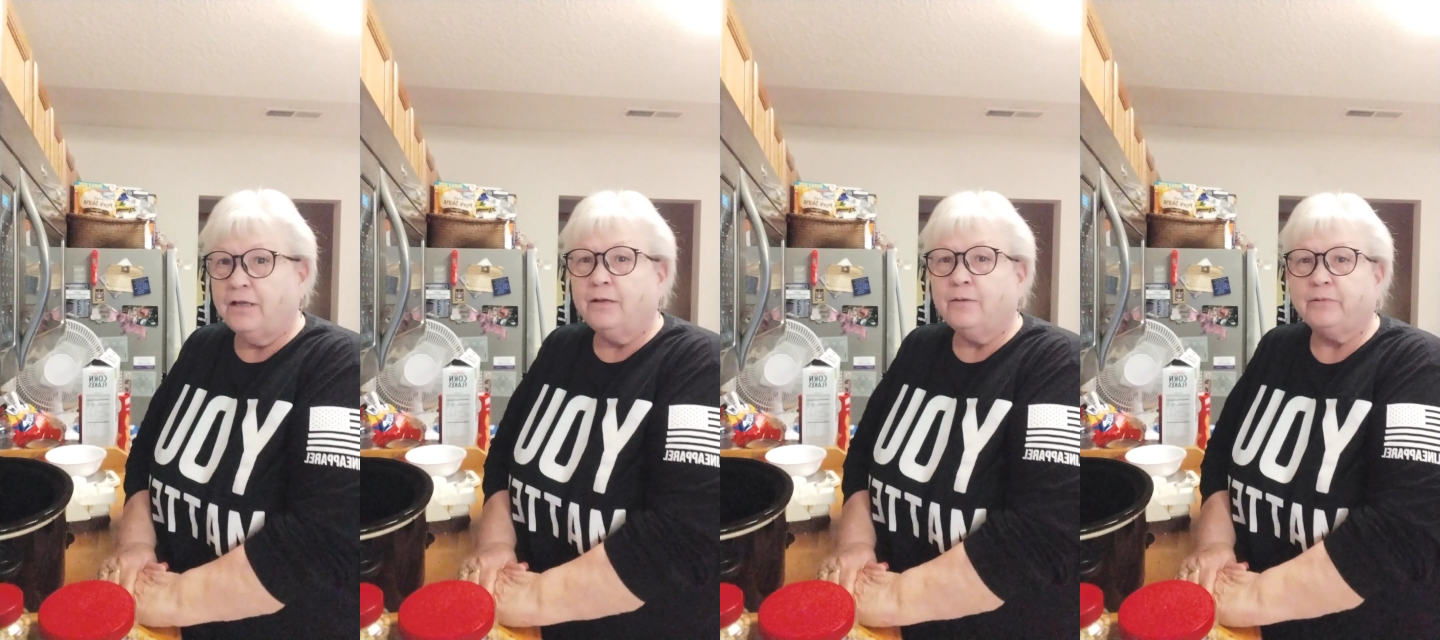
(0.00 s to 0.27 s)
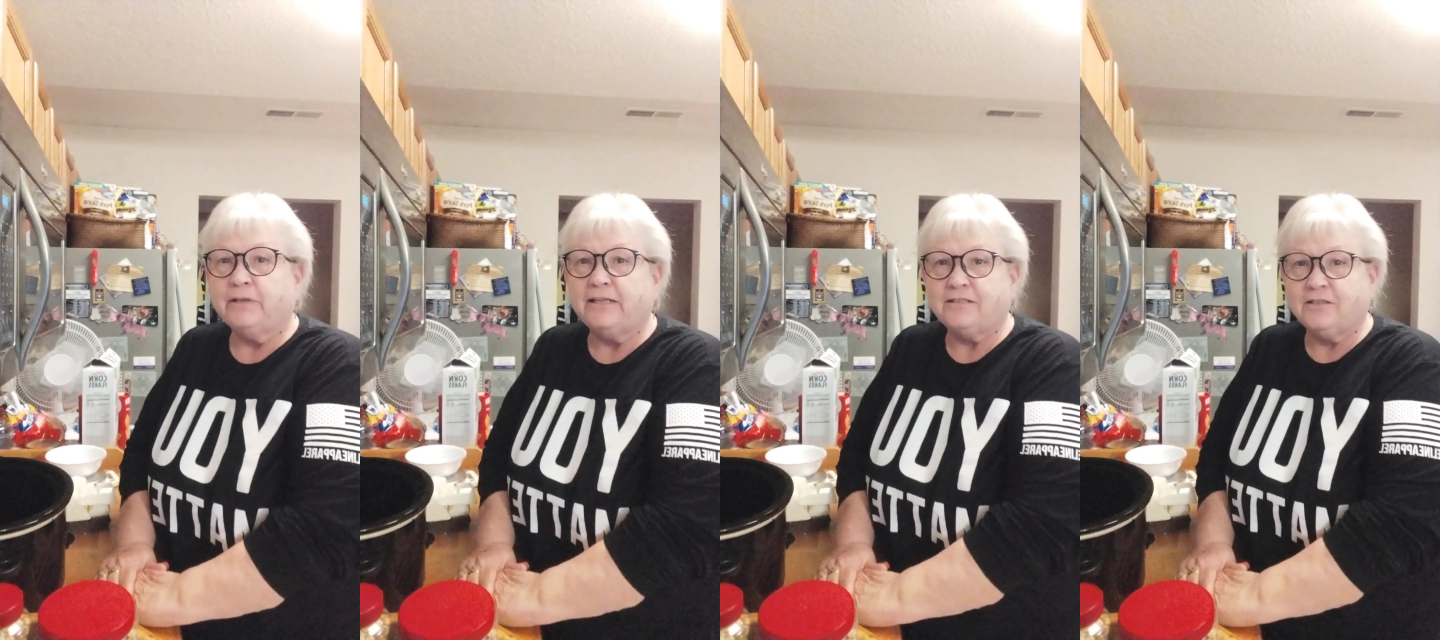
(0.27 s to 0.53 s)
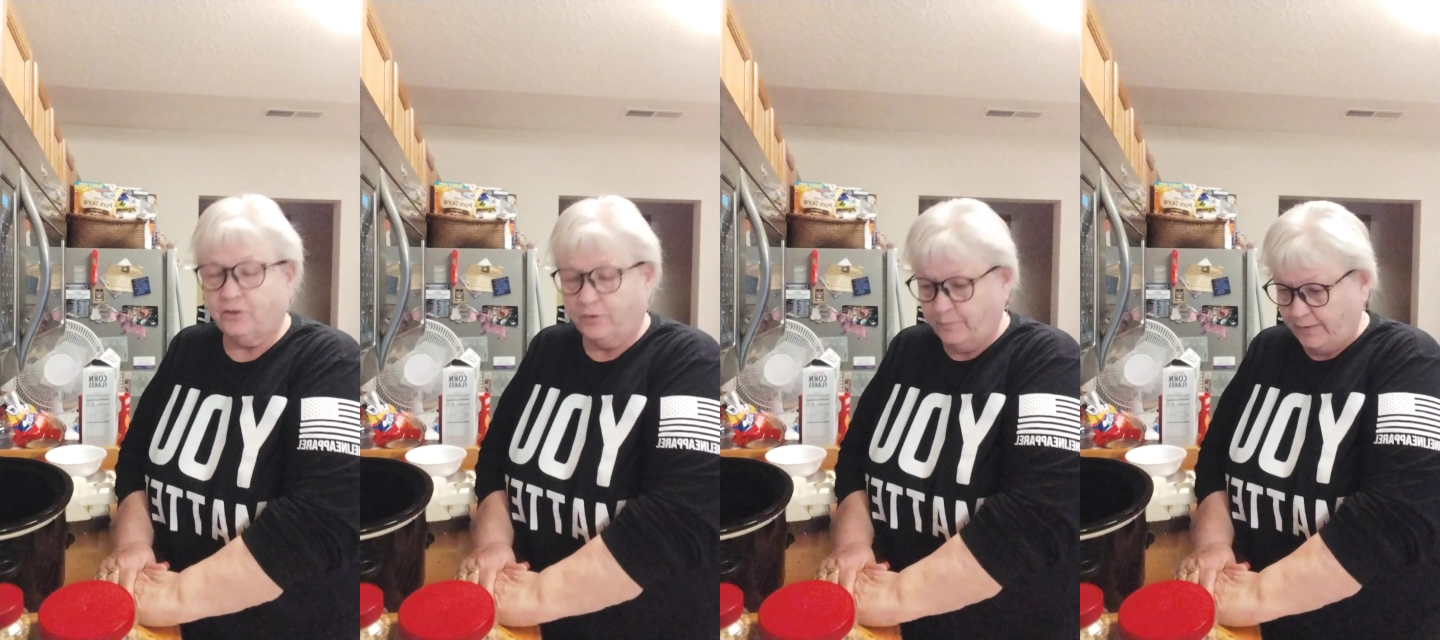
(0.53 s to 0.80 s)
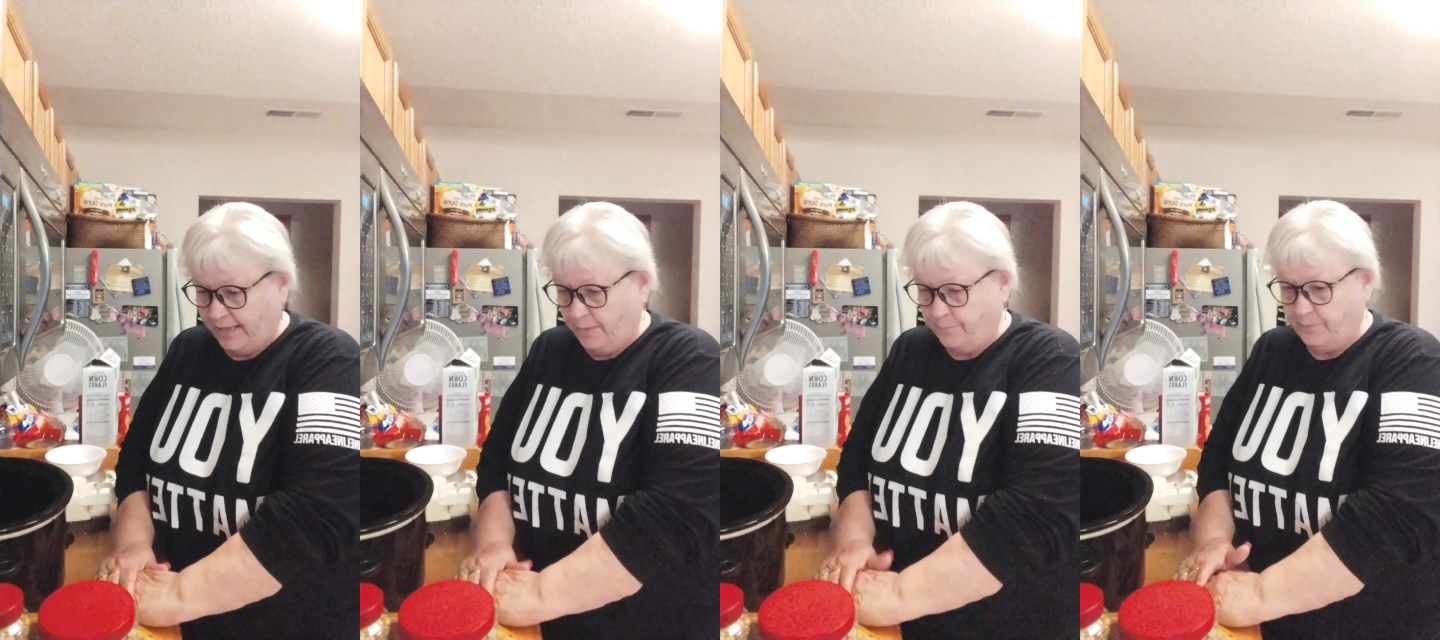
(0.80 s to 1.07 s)
Please look me
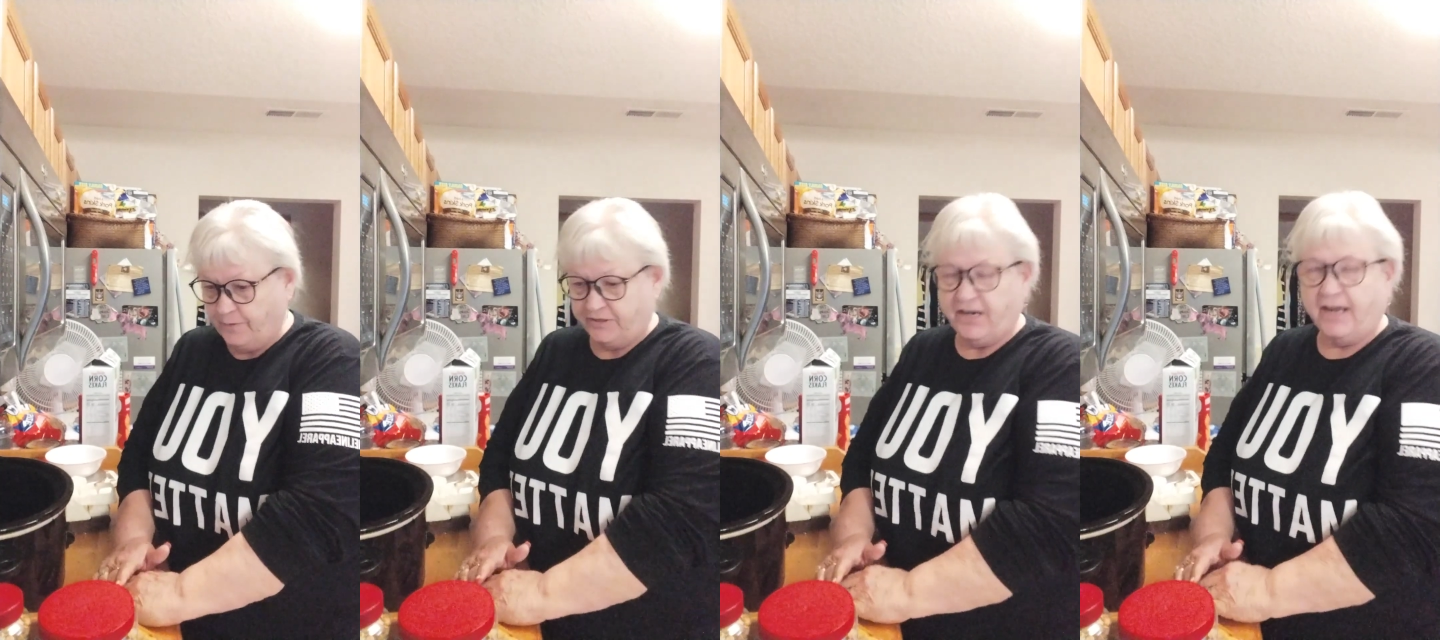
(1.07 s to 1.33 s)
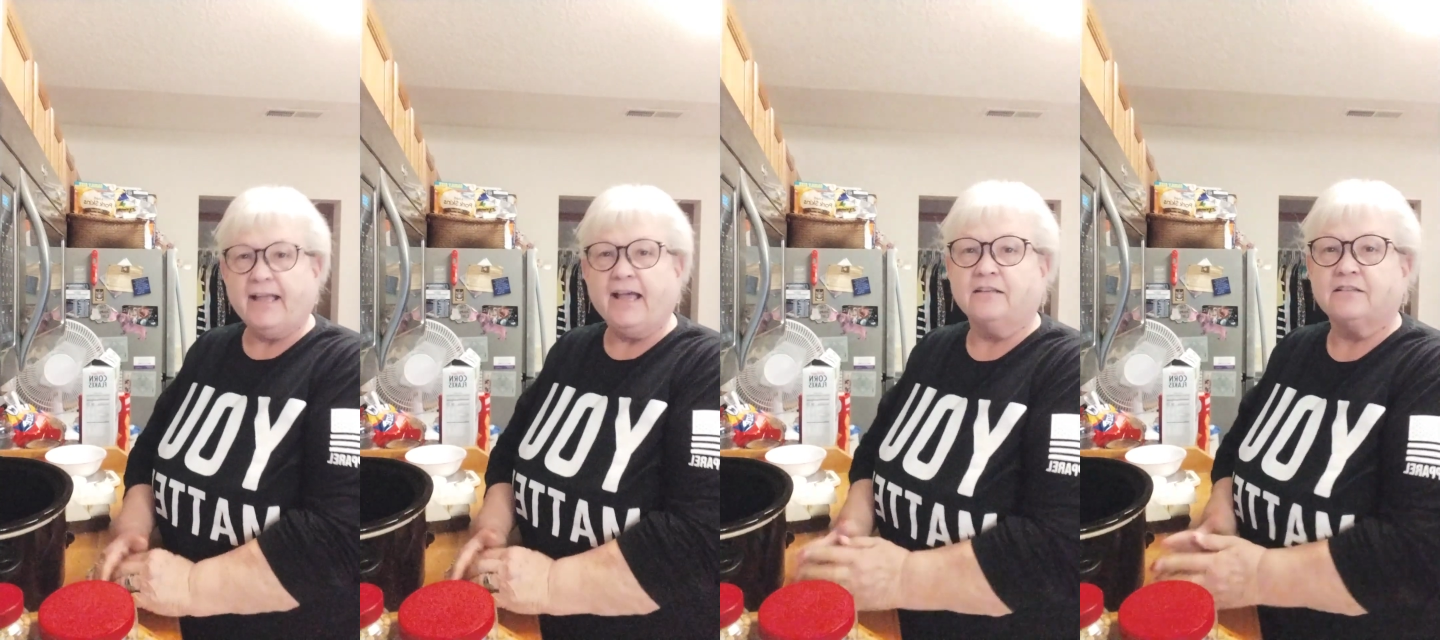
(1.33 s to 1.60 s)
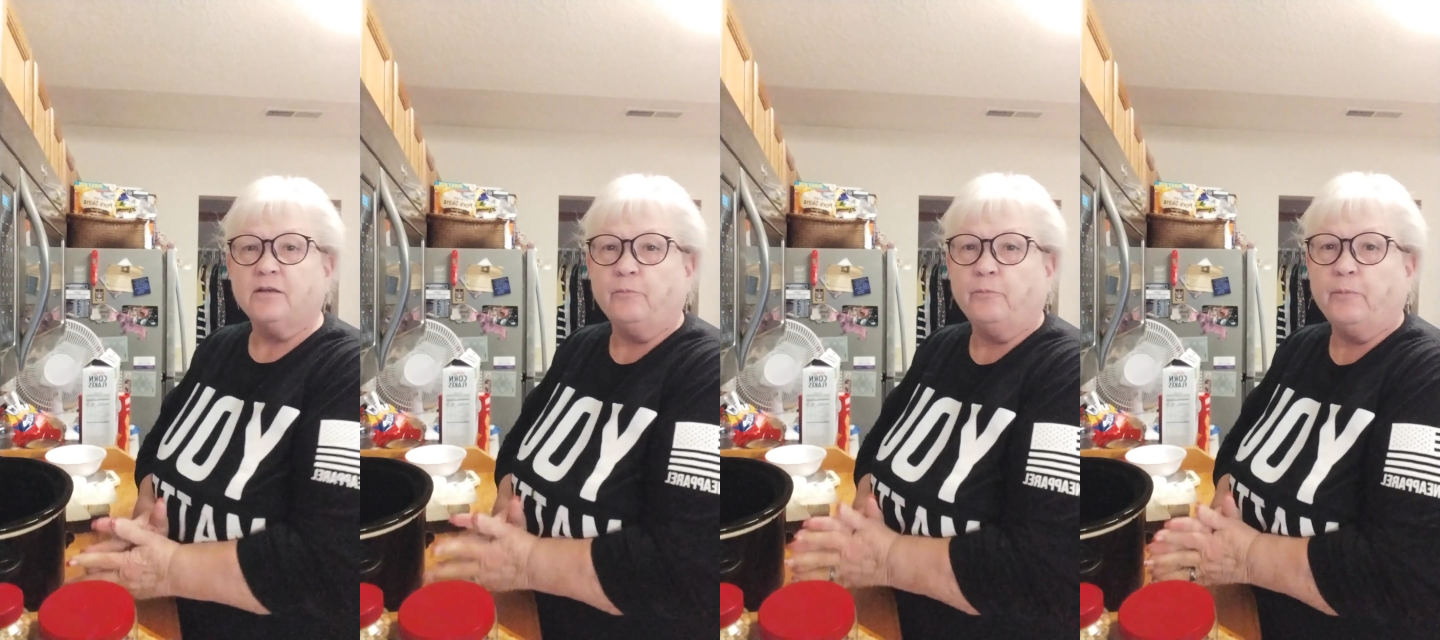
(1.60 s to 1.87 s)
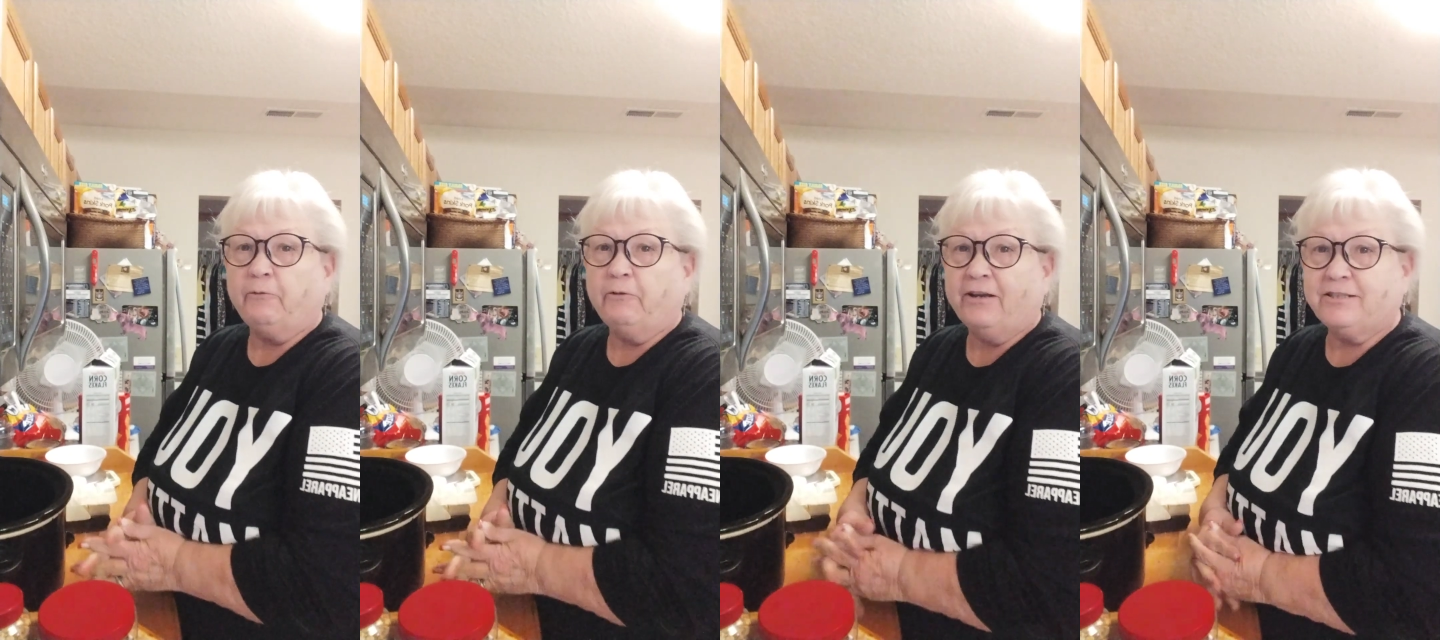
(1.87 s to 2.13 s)
up and check out some of my
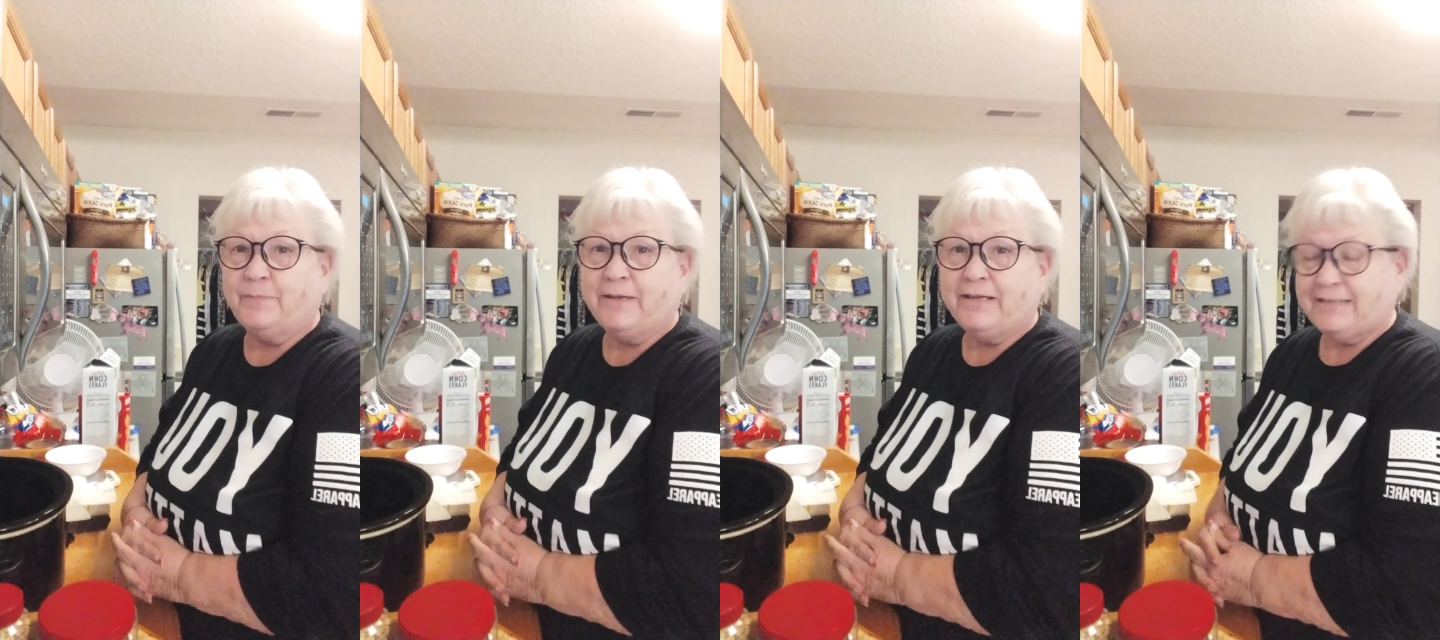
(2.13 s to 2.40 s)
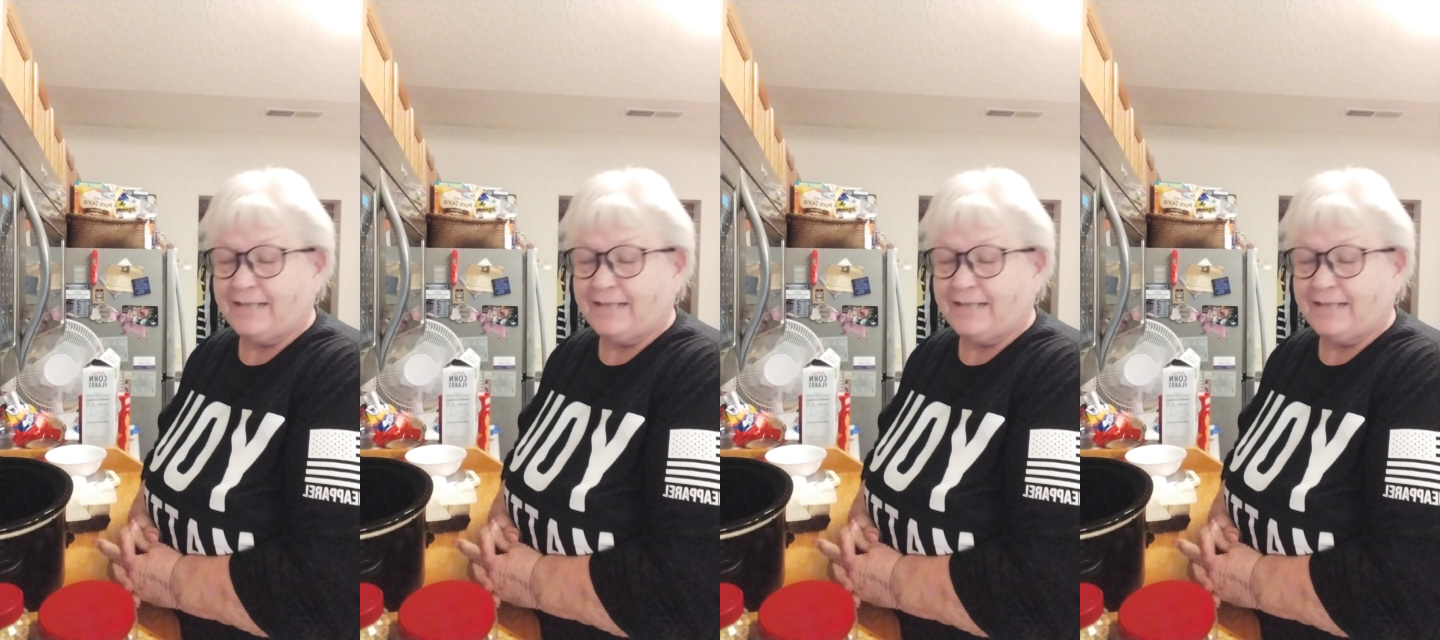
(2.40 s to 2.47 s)
recipes.